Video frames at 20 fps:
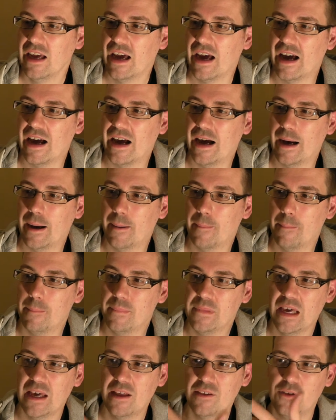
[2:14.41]

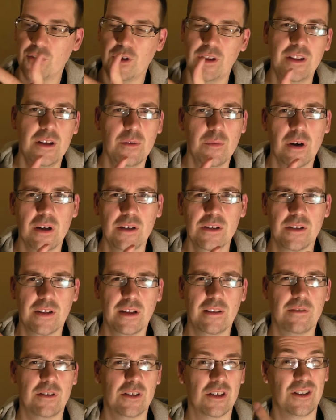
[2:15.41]
Yeah, the indie ones, I
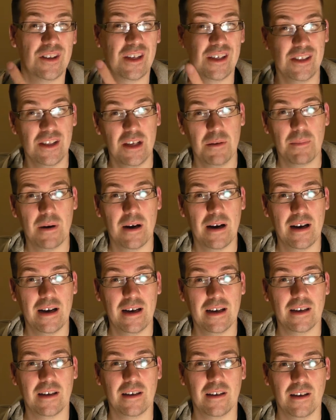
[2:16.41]
think there's a Disney
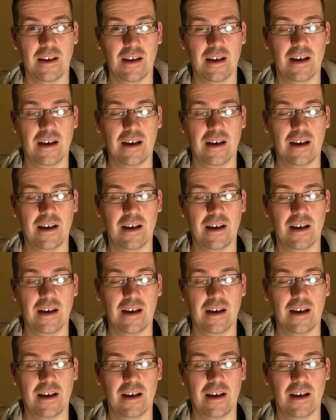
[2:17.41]
pack,